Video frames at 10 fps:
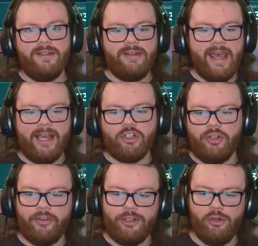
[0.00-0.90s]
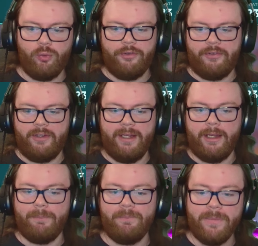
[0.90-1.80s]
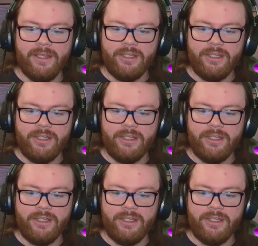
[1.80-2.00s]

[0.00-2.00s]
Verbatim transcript: to actually secure us the game?